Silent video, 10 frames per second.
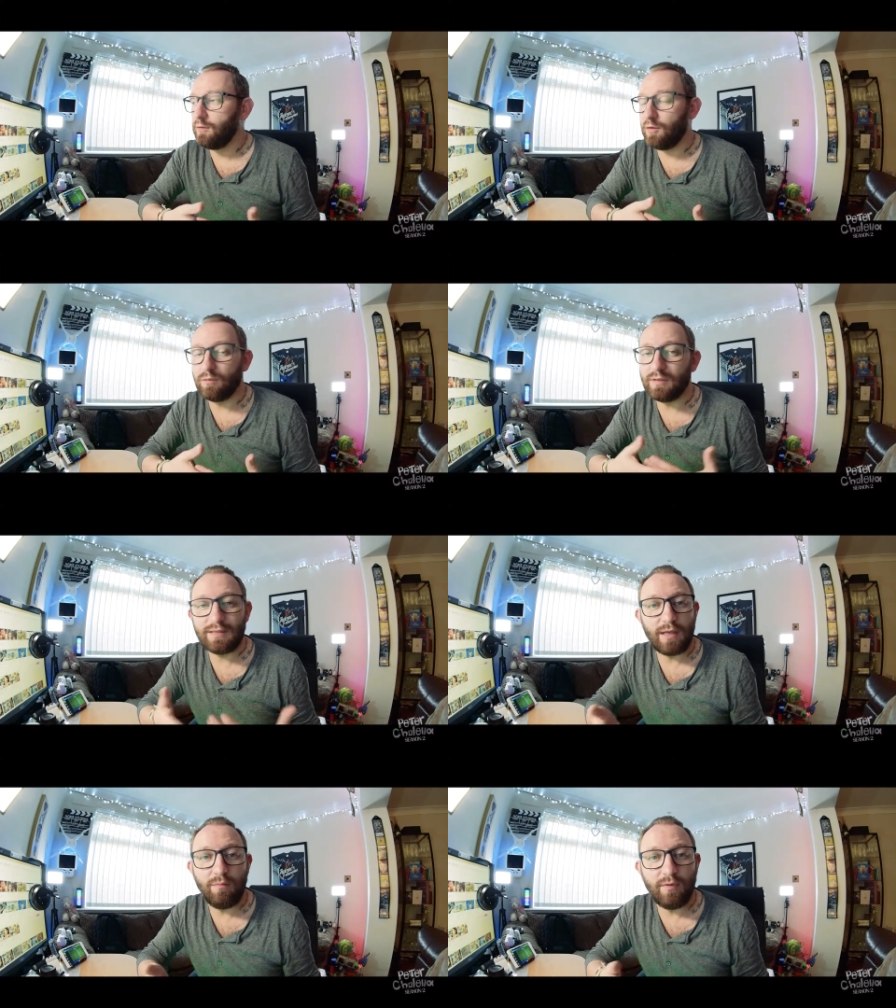you know, the
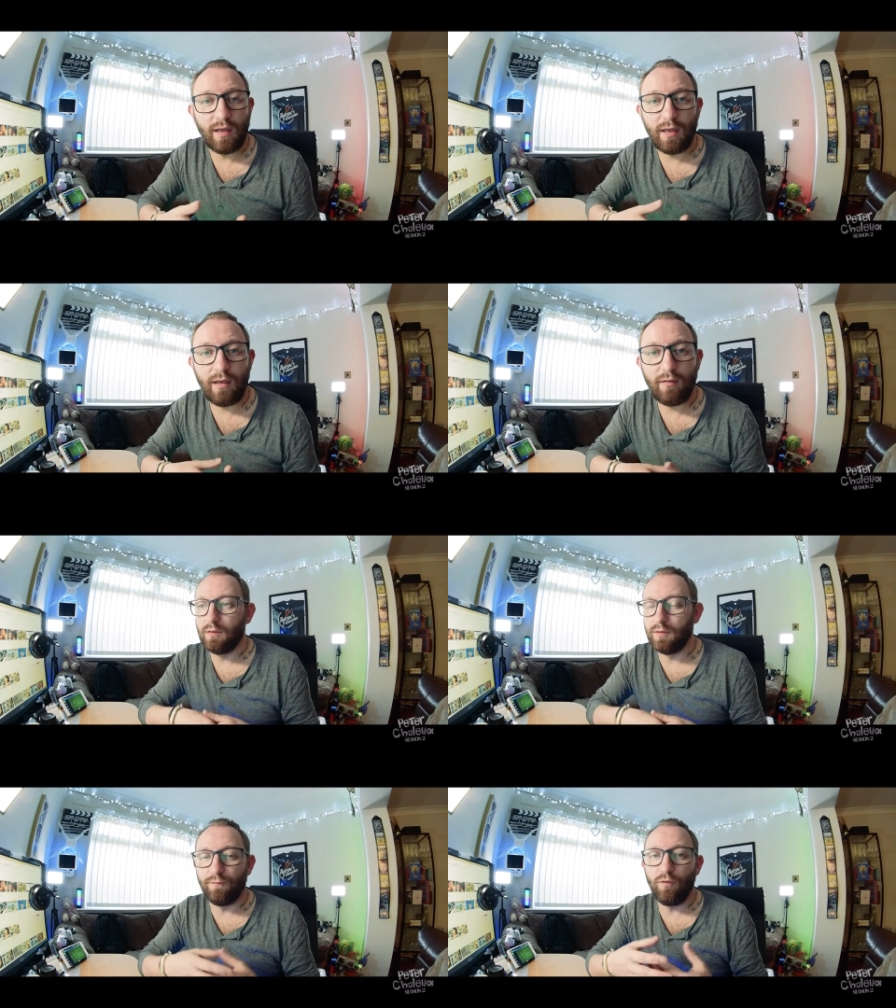same day.
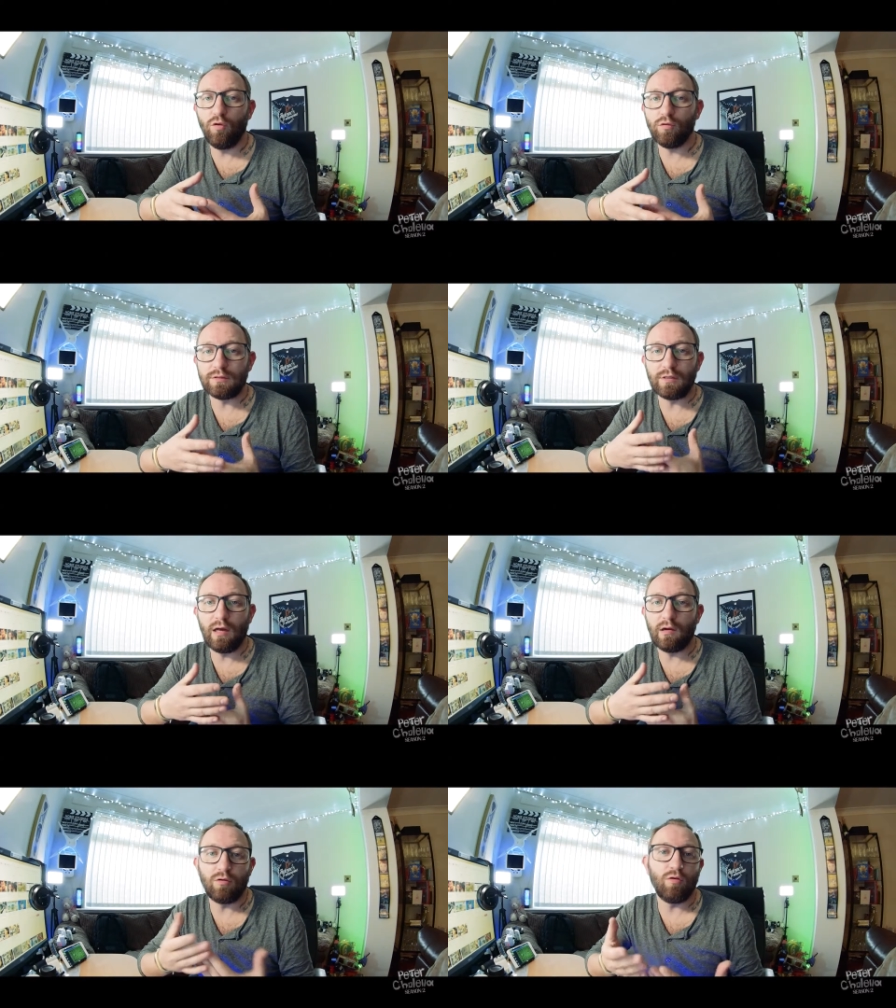The vlogs
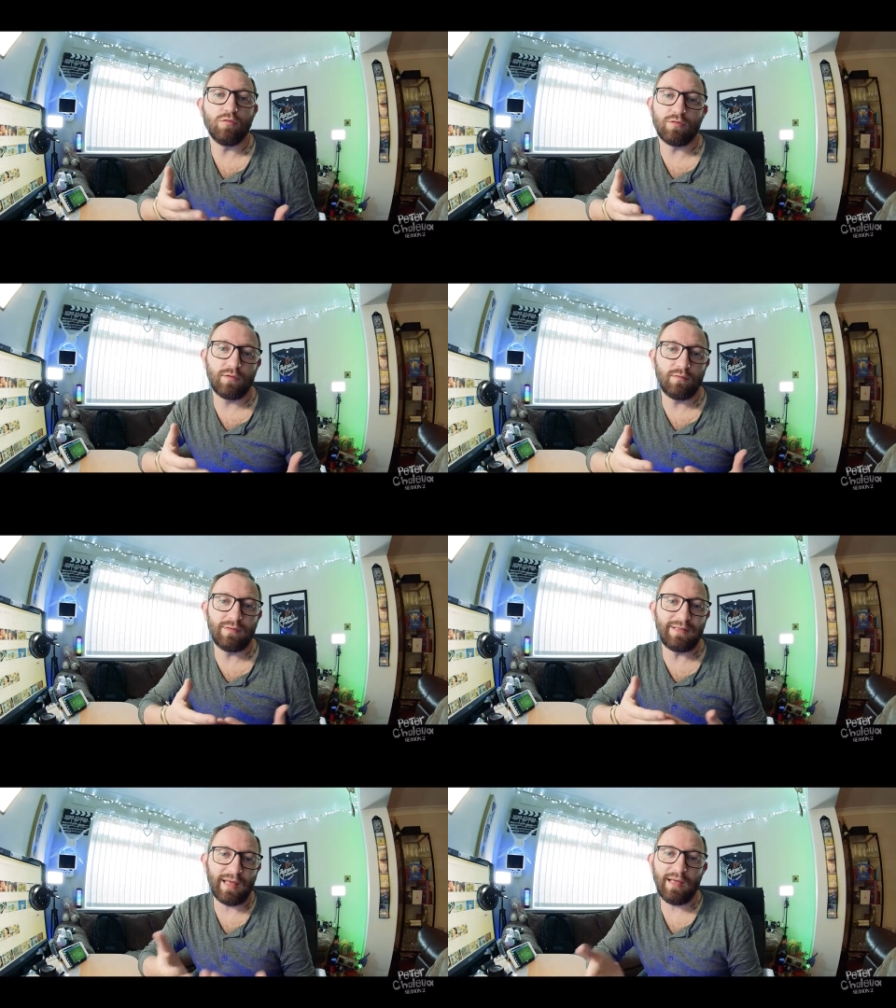are not
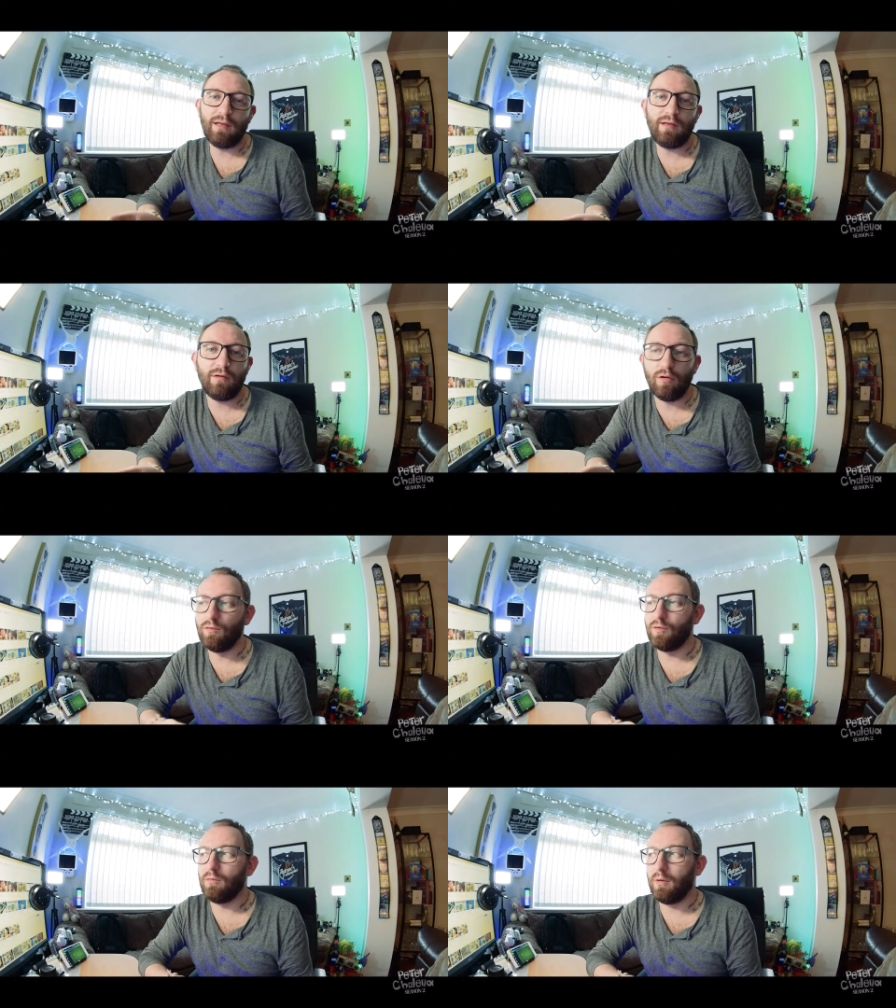daily,
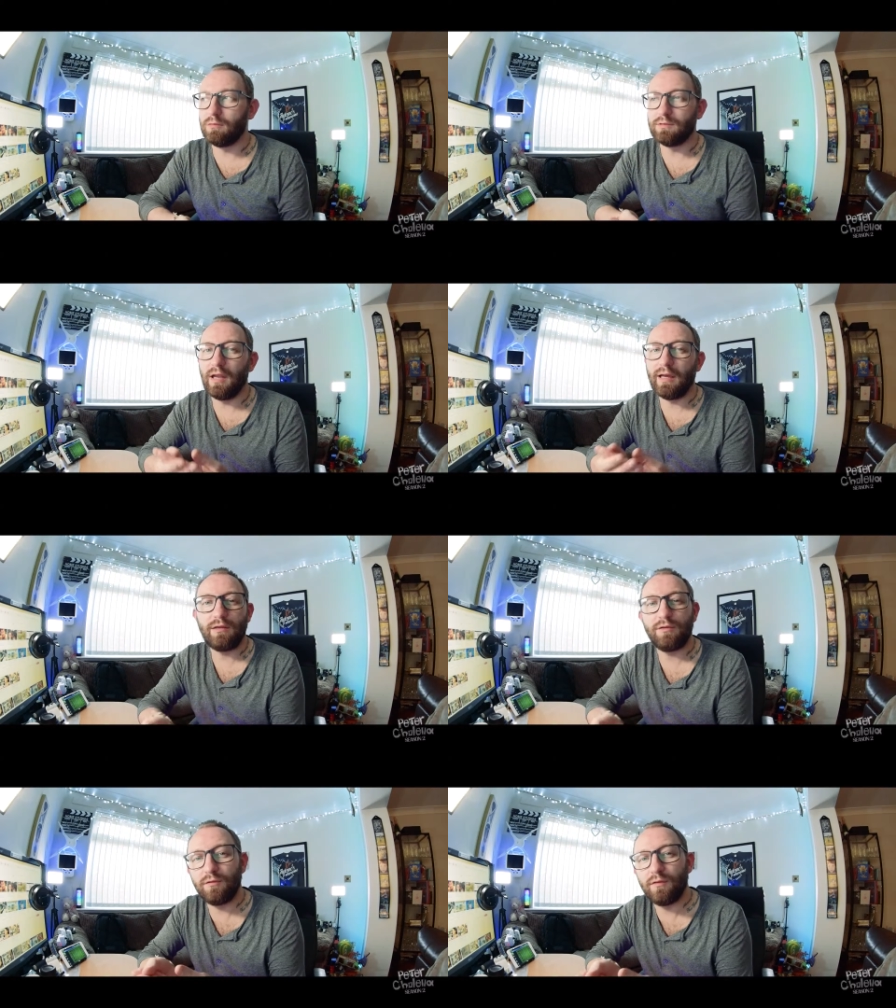although I would
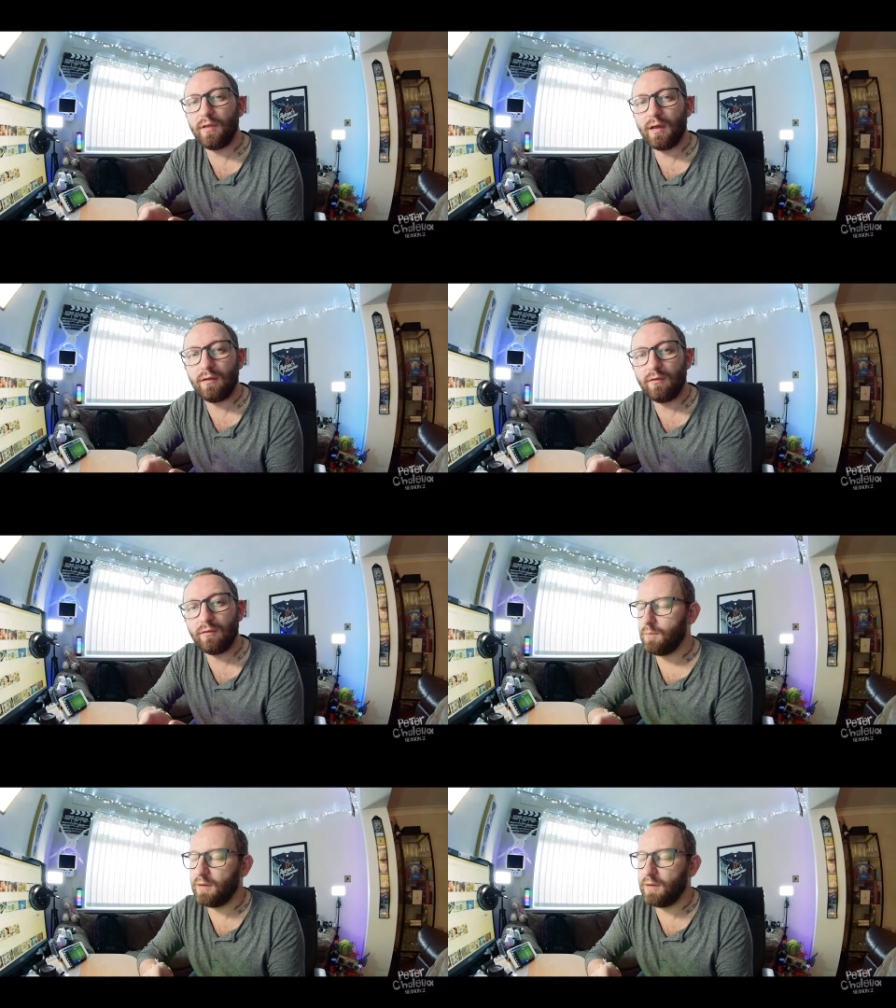like to do that.